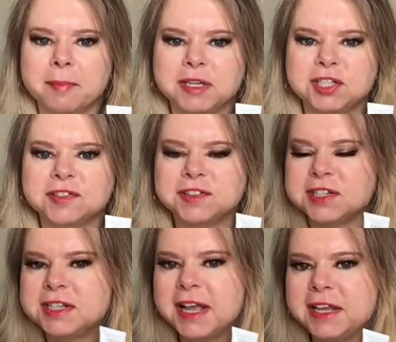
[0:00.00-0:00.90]
but just
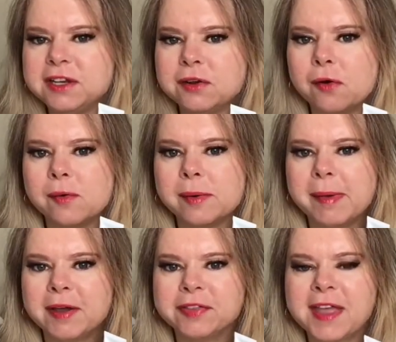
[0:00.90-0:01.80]
to let you know
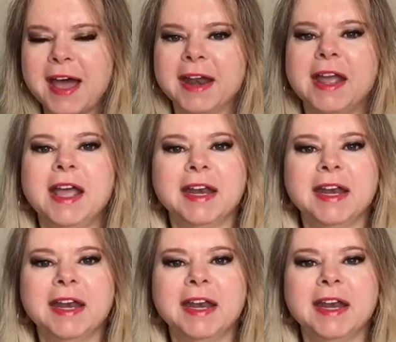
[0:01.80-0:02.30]
about that.